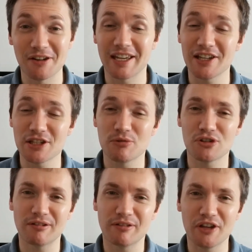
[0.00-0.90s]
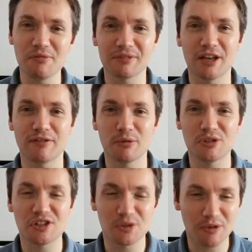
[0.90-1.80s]
Okay, guys, hope you enjoyed that review. If you
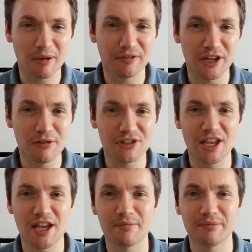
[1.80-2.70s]
want to subscribe to my videos,